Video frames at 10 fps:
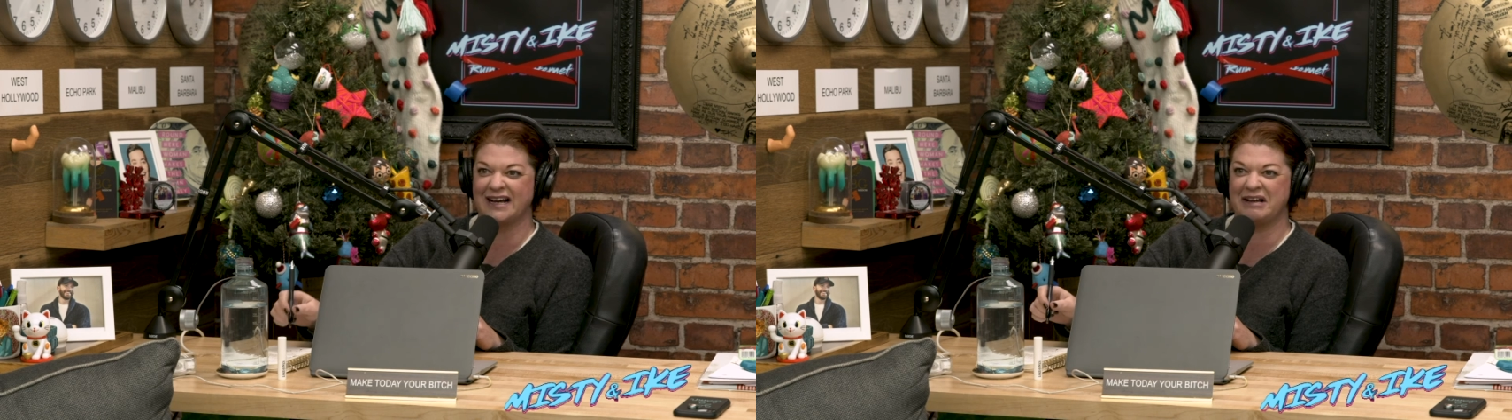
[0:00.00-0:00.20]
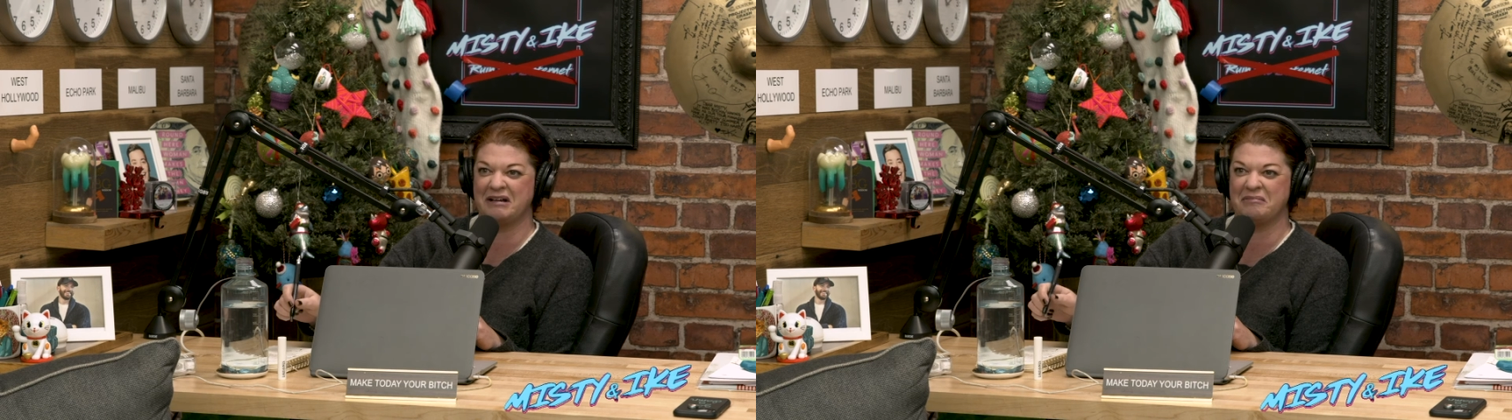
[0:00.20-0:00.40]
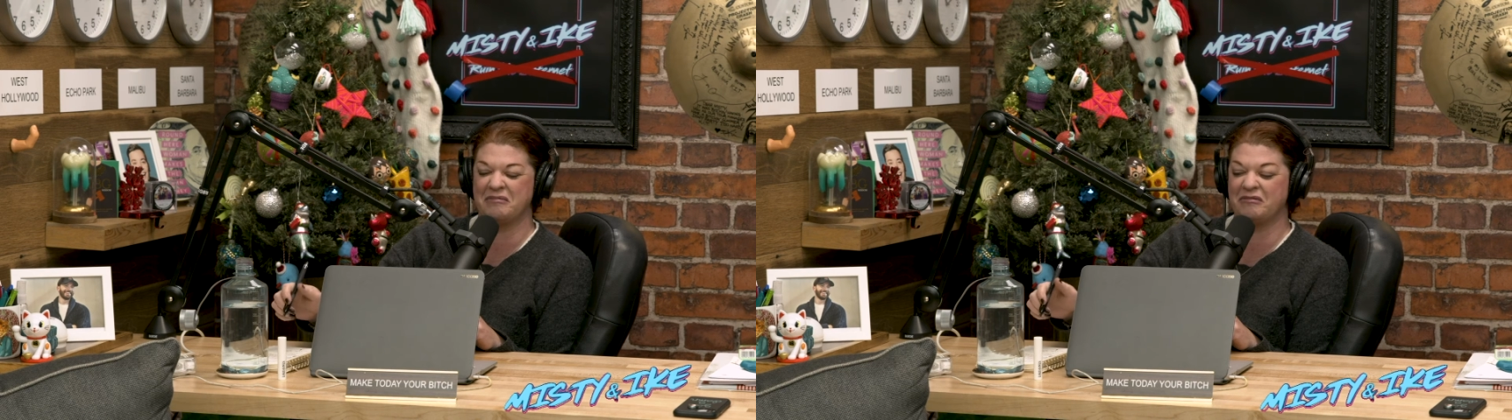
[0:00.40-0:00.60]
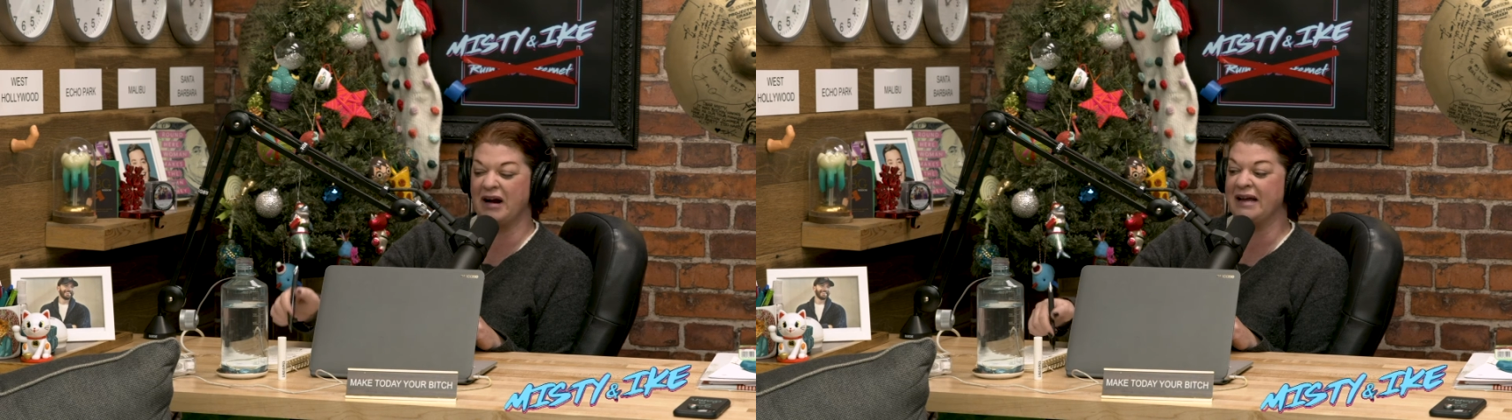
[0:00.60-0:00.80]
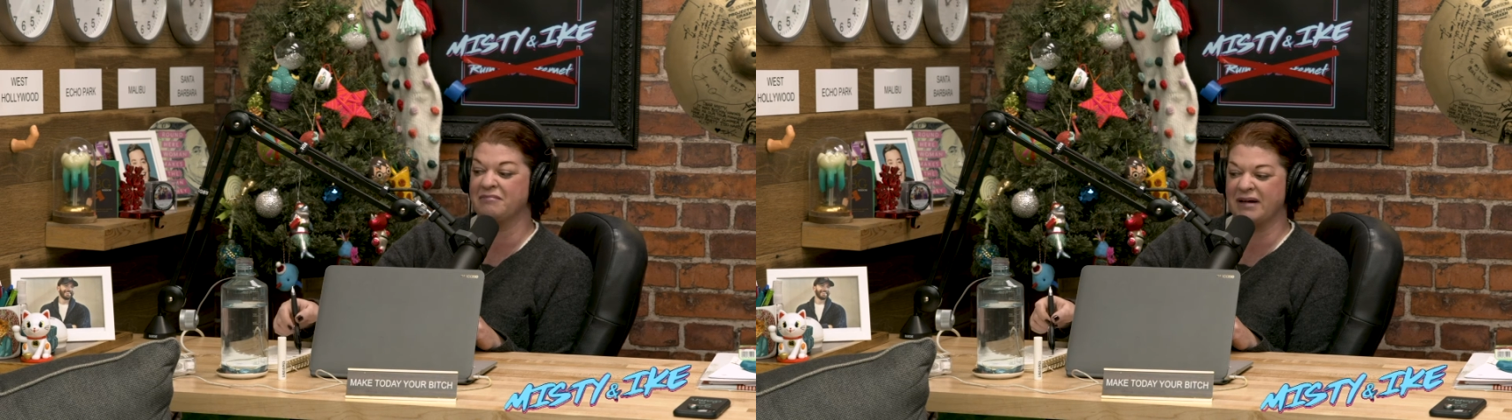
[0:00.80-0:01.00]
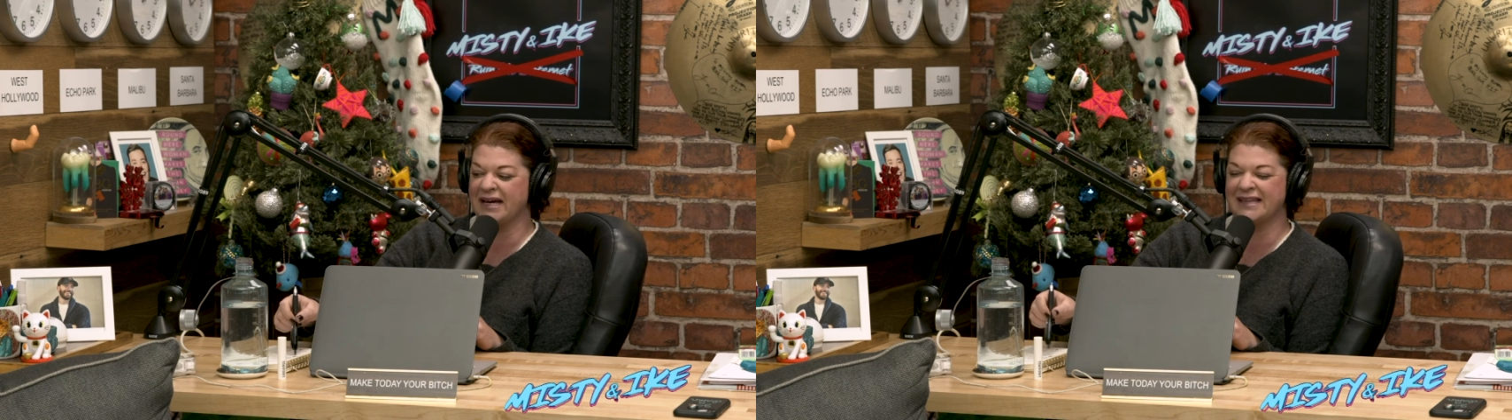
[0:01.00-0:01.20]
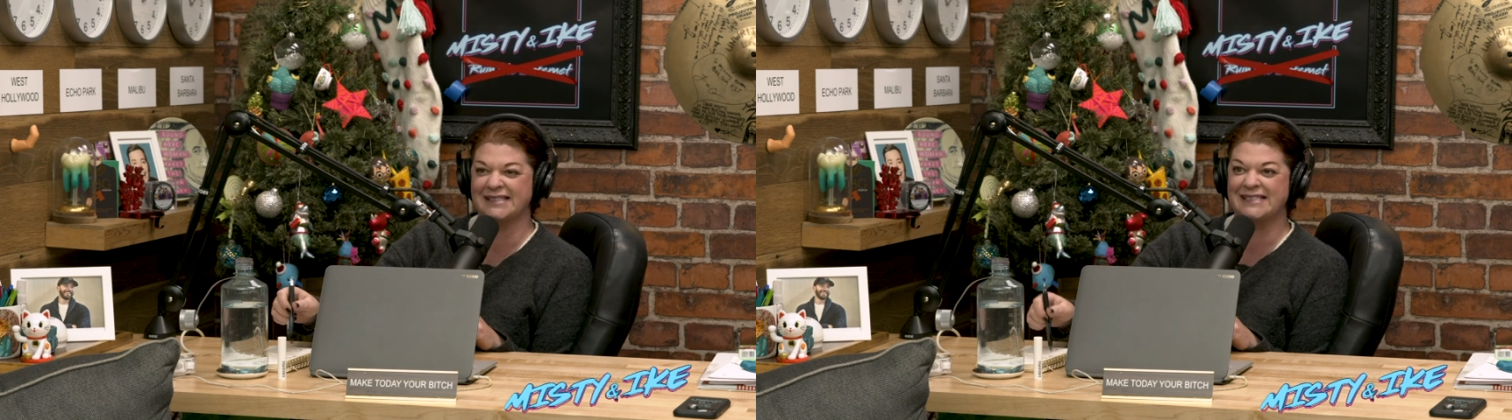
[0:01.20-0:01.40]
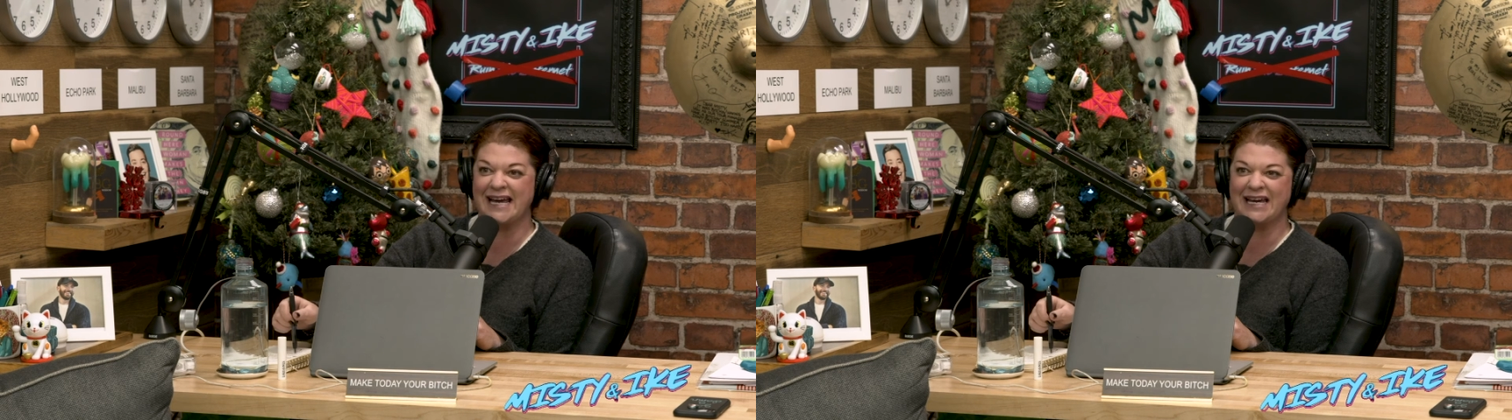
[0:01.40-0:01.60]
right by
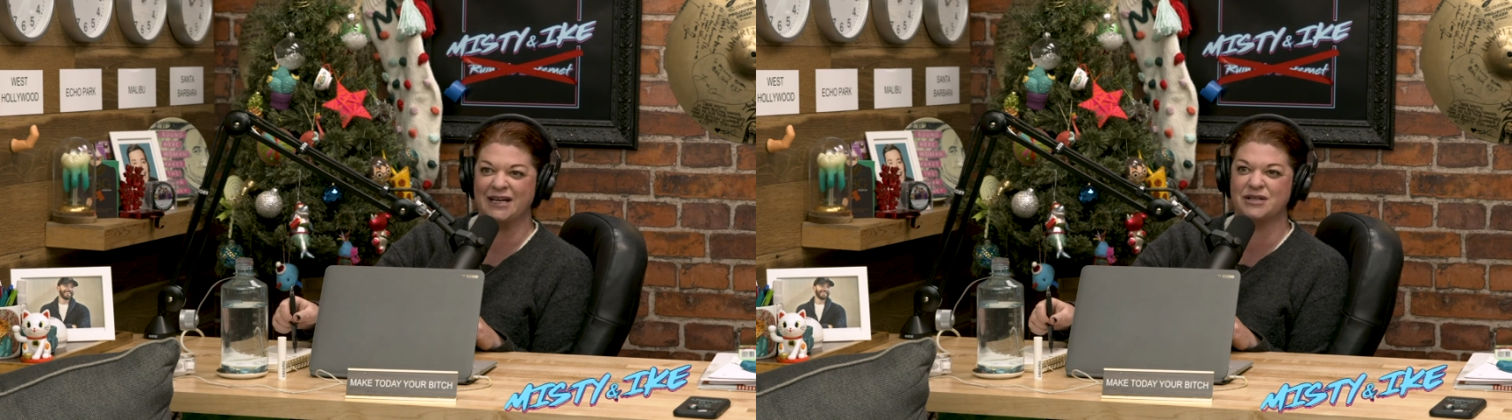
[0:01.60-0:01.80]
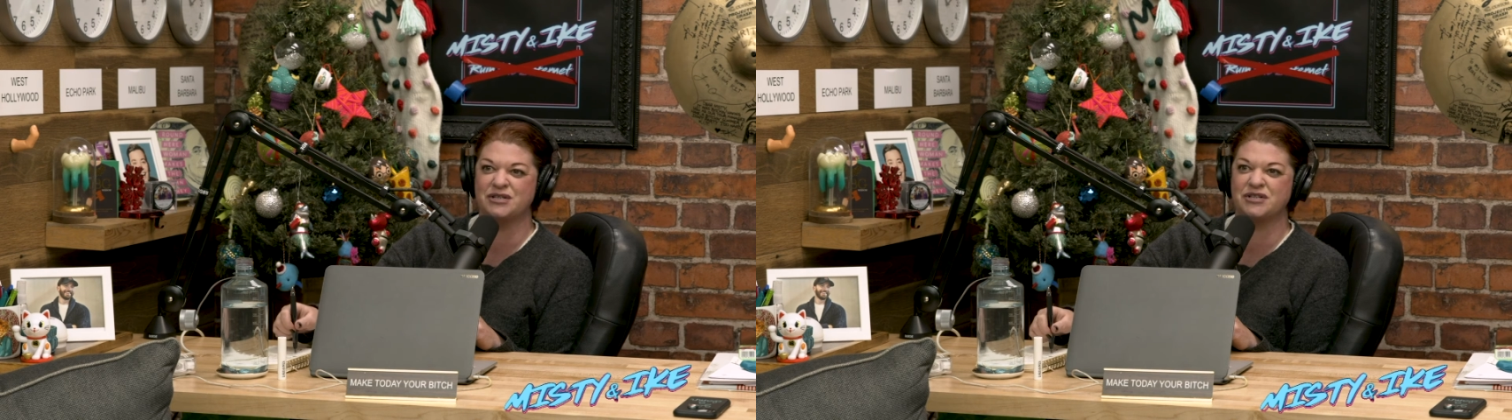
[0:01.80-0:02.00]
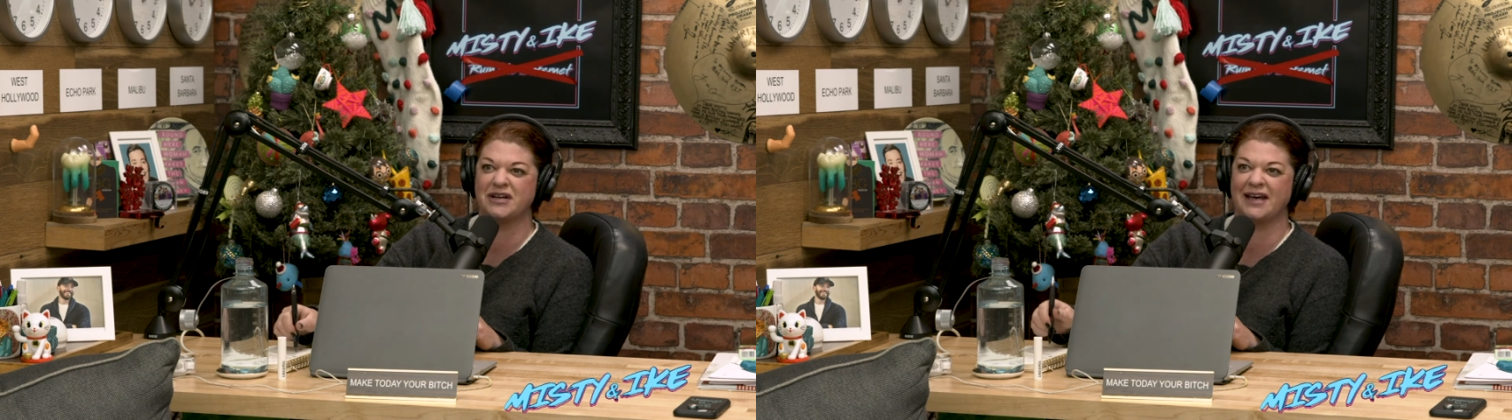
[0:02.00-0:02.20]
the stage,